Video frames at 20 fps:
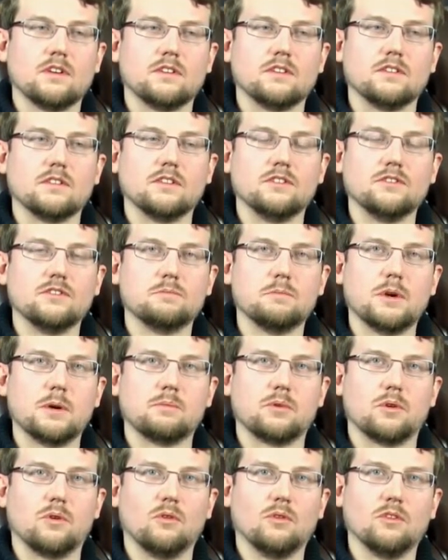The
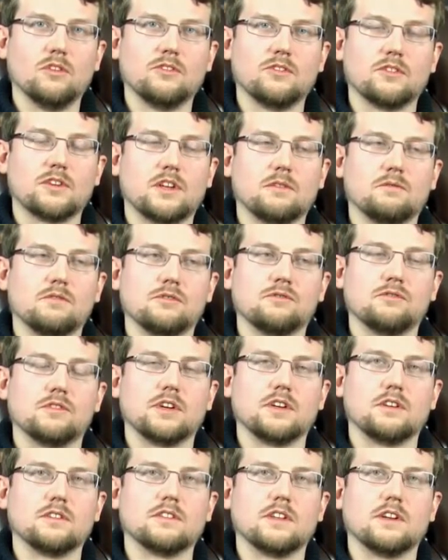newspaper also gives you
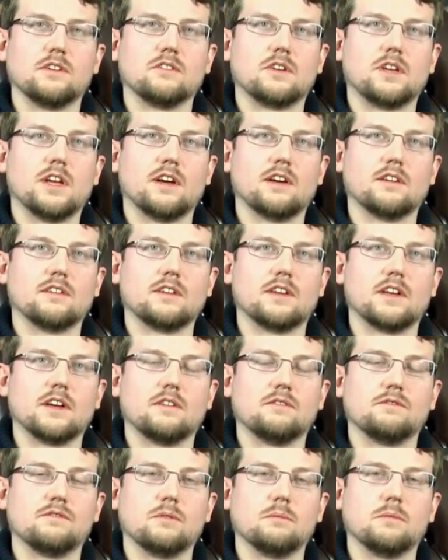things that you can't
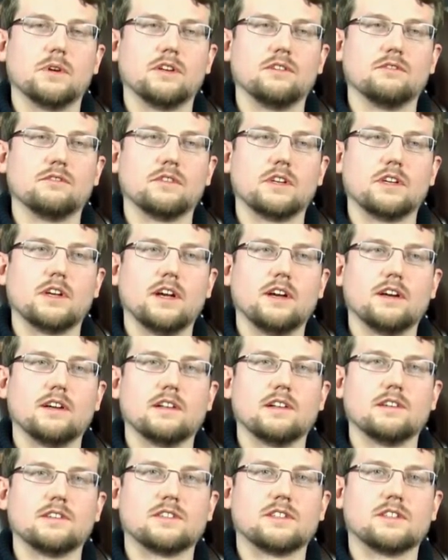get from anything
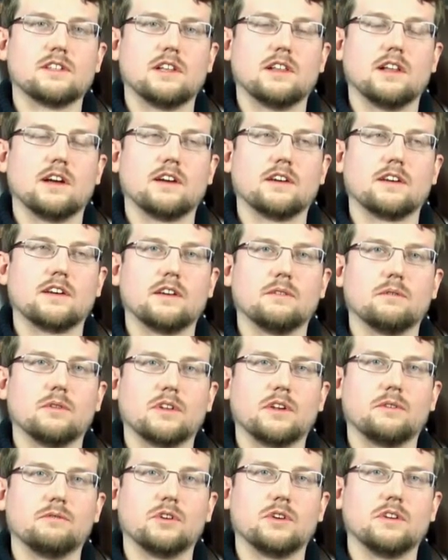else, like it will
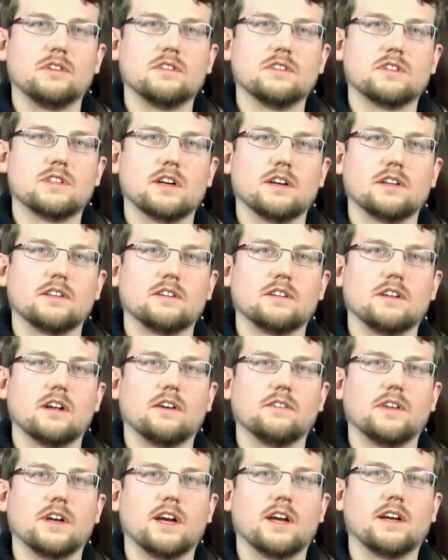give you insight in
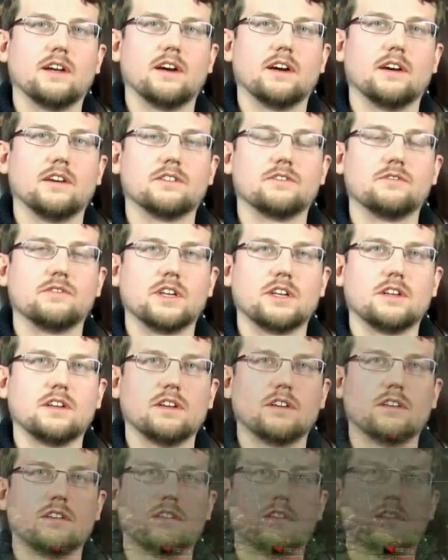how the AI is thinking,